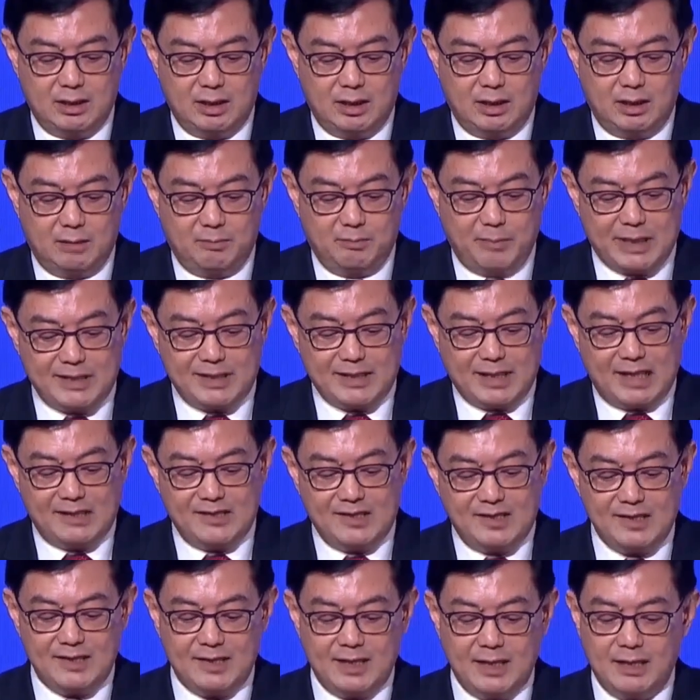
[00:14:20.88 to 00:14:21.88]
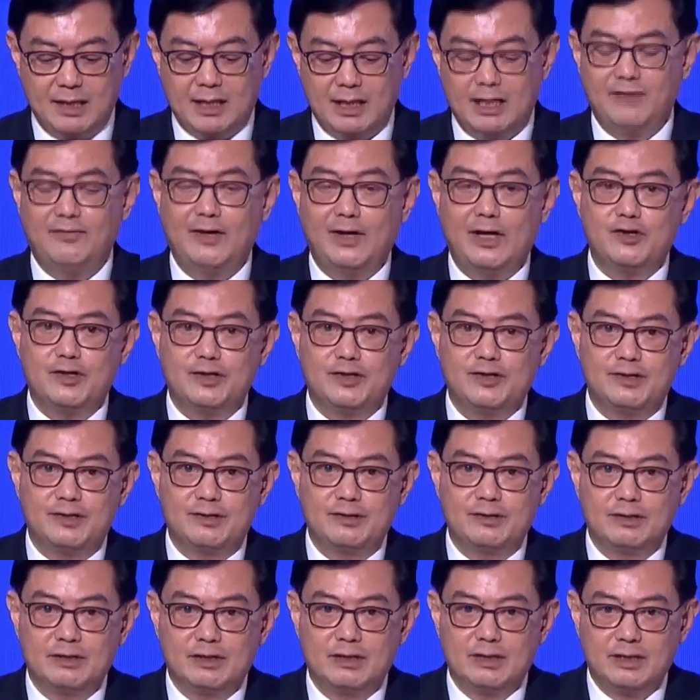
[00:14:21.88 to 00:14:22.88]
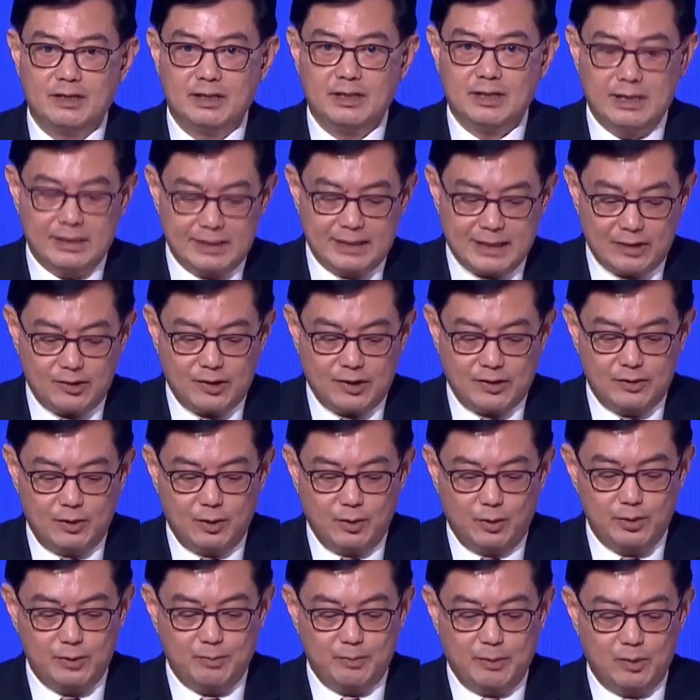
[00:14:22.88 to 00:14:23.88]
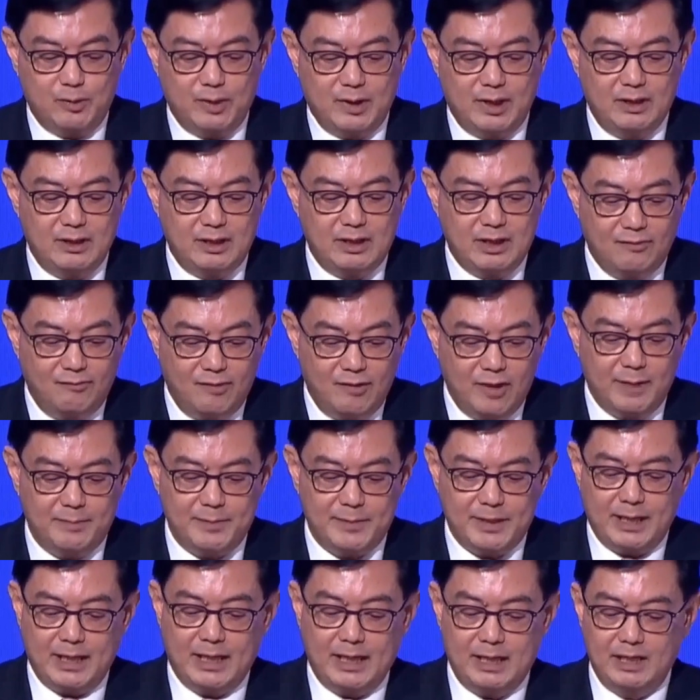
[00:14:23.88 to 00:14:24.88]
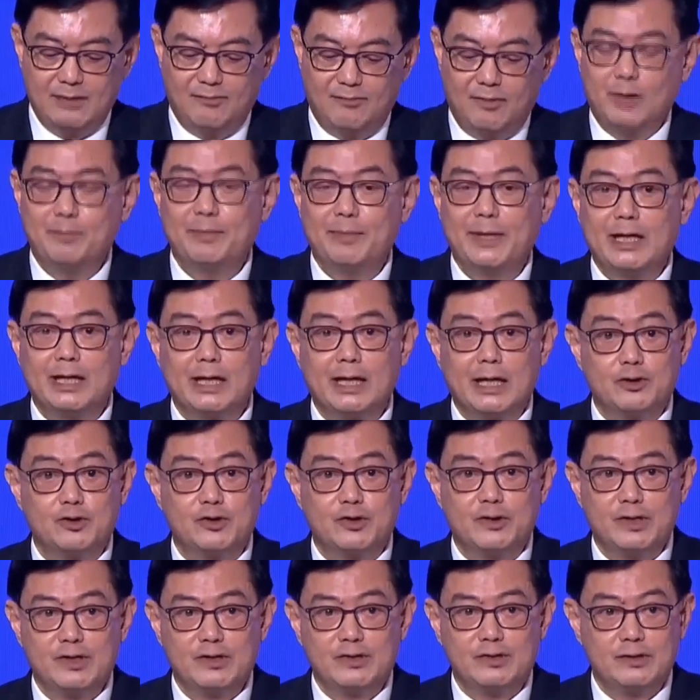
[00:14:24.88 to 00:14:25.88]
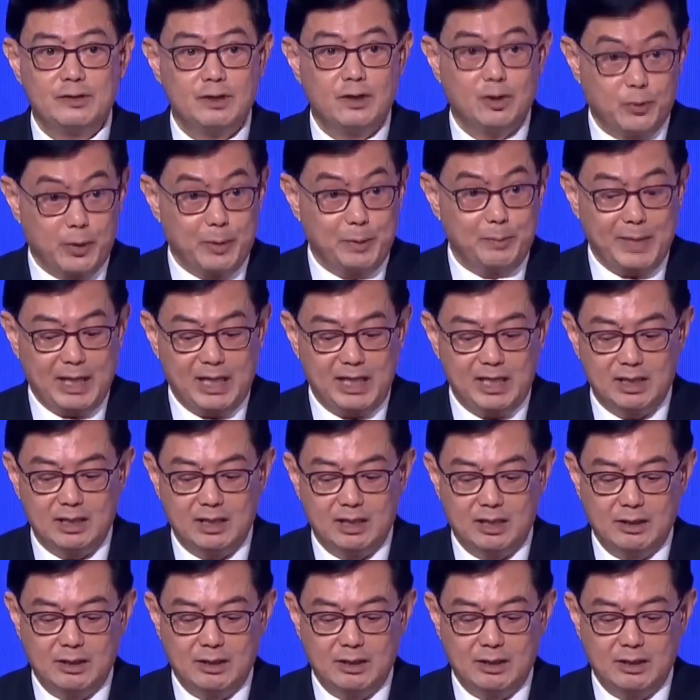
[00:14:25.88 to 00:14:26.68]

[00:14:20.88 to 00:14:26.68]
But existing cleavages, such as those between developed and developing countries, remain.